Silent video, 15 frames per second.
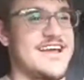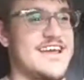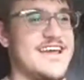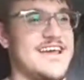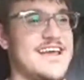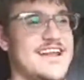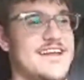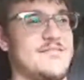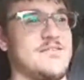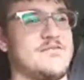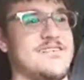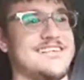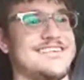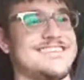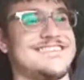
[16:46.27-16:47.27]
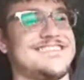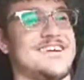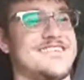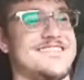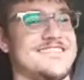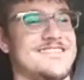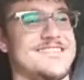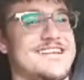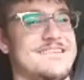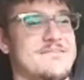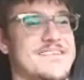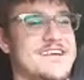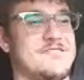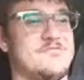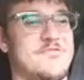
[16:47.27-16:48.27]
And everyone just turned to look at him
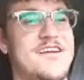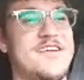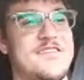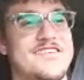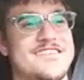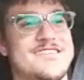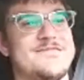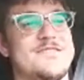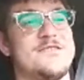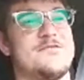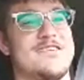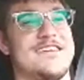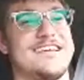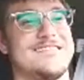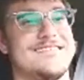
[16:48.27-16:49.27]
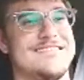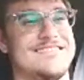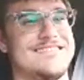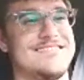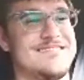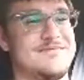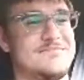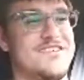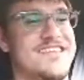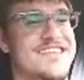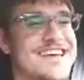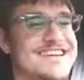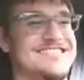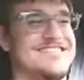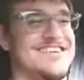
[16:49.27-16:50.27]
like, what are you doing? But
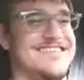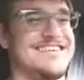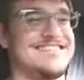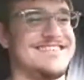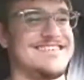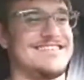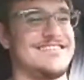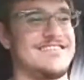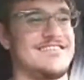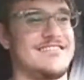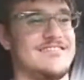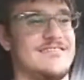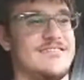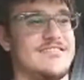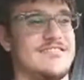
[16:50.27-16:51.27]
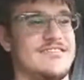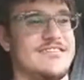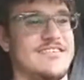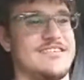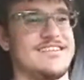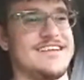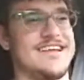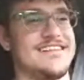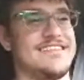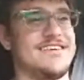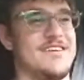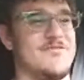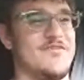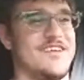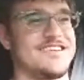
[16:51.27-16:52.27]
then John did
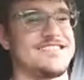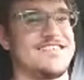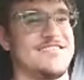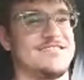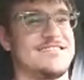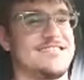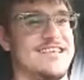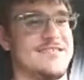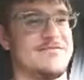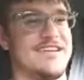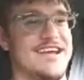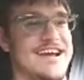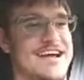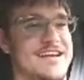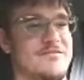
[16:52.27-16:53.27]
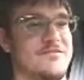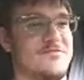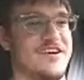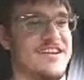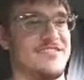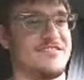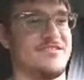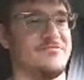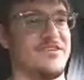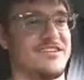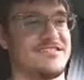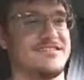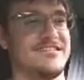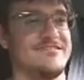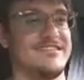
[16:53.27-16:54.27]
the Flintstones theme and he got everybody on the
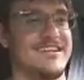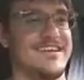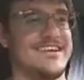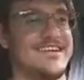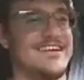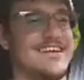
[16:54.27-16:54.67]
bus doing it.